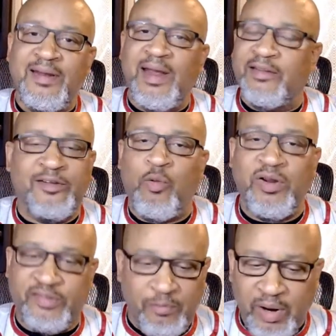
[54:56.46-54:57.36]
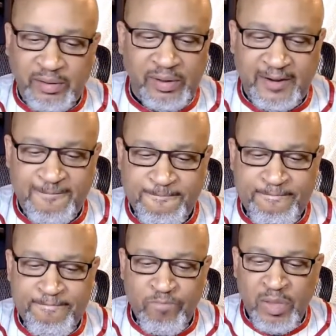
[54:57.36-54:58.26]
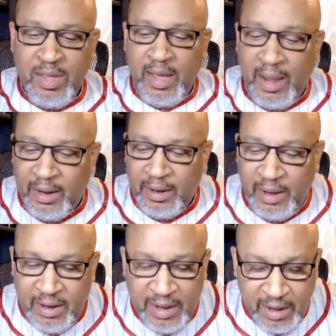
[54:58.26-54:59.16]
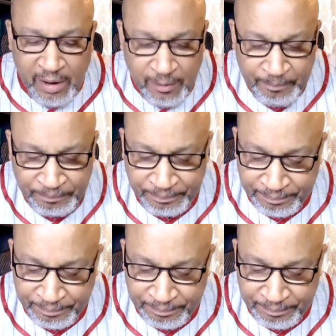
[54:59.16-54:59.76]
That's the question right there. And here,